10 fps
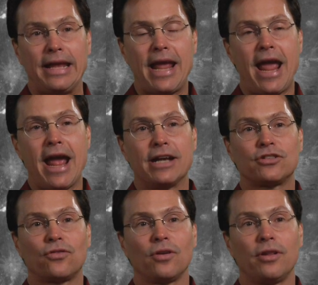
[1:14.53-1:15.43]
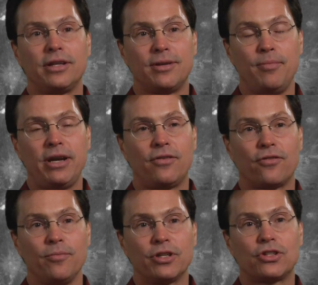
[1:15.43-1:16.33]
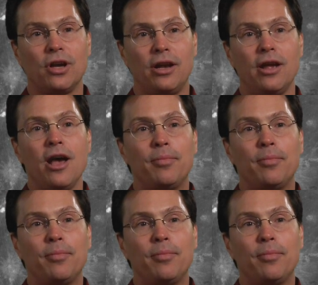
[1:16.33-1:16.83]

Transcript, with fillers: gas that's emitted from the sun.